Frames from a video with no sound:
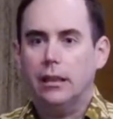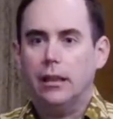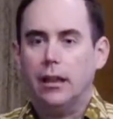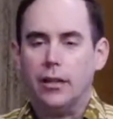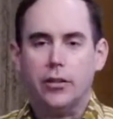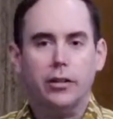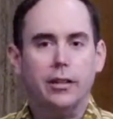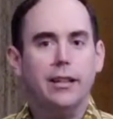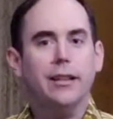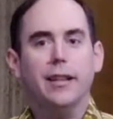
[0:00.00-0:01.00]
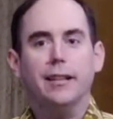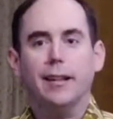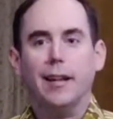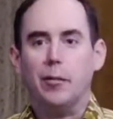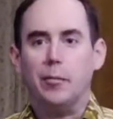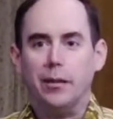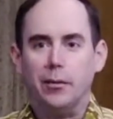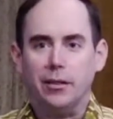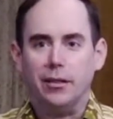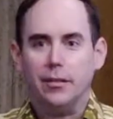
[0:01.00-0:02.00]
I certainly didn't think that I would be able
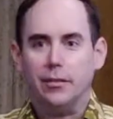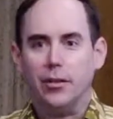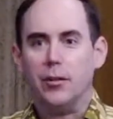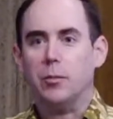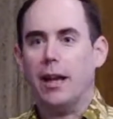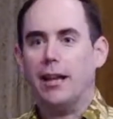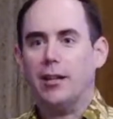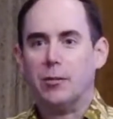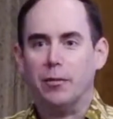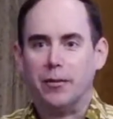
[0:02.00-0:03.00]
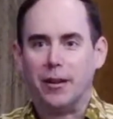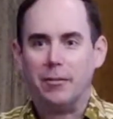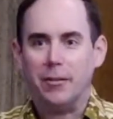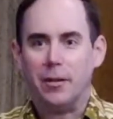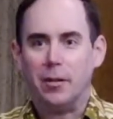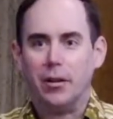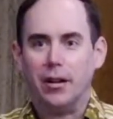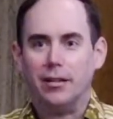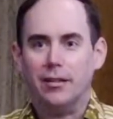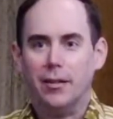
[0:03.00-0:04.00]
to learn Spanish before I went
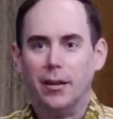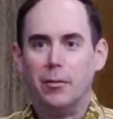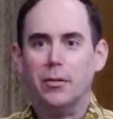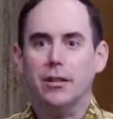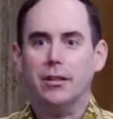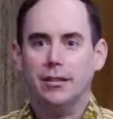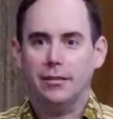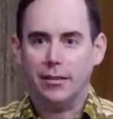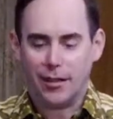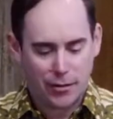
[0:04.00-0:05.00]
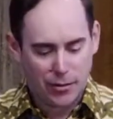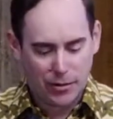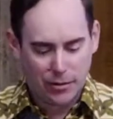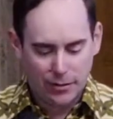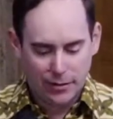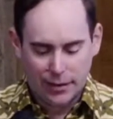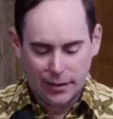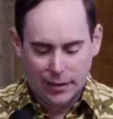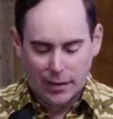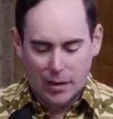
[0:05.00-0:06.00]
abroad to Ecuador when I was a student.
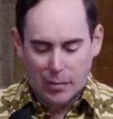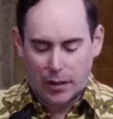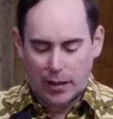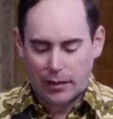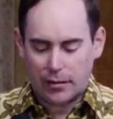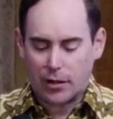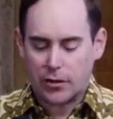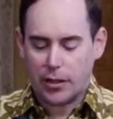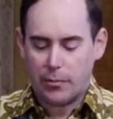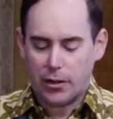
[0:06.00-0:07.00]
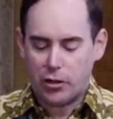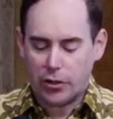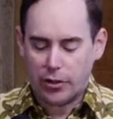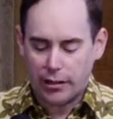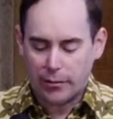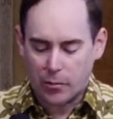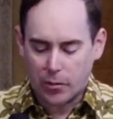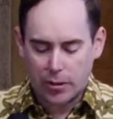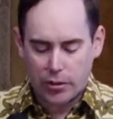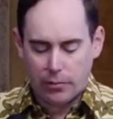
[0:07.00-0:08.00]
But it's also going to be a journey that
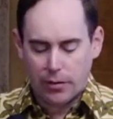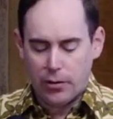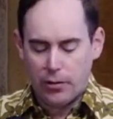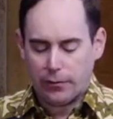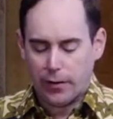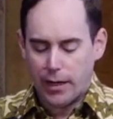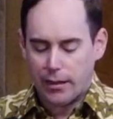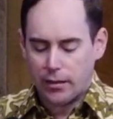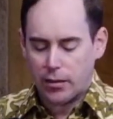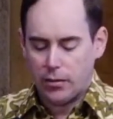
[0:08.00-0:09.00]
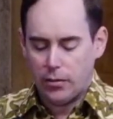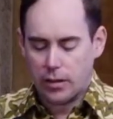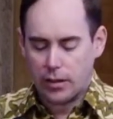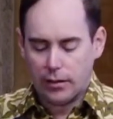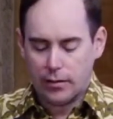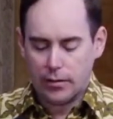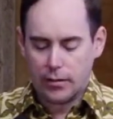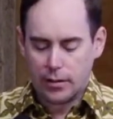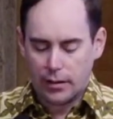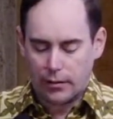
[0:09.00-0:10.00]
rewards you with new friends, new
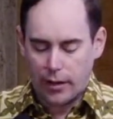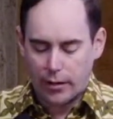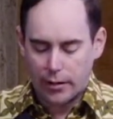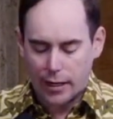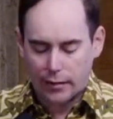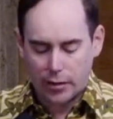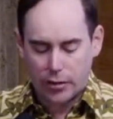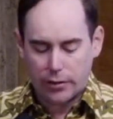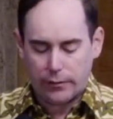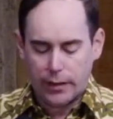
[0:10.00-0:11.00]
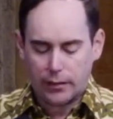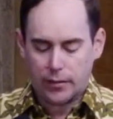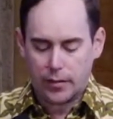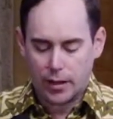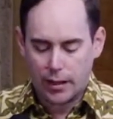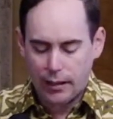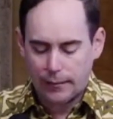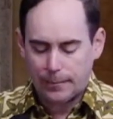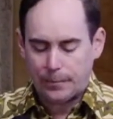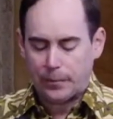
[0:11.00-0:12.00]
skills, and greater knowledge in your field of study.
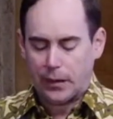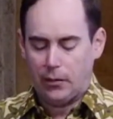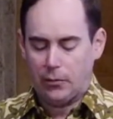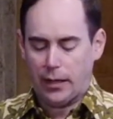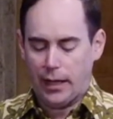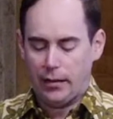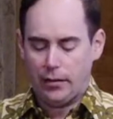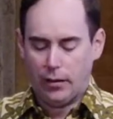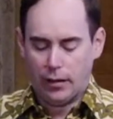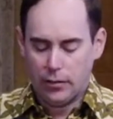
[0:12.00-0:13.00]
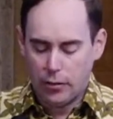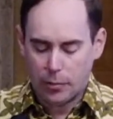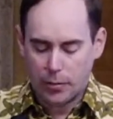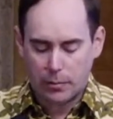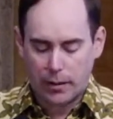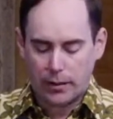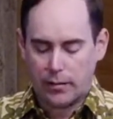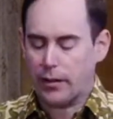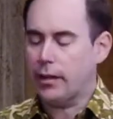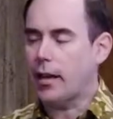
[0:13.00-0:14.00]
You will gain new perspectives
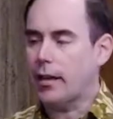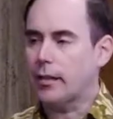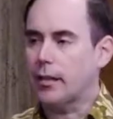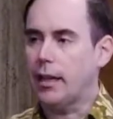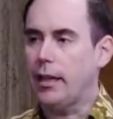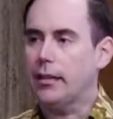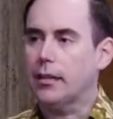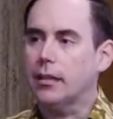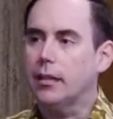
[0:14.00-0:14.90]
on the United States,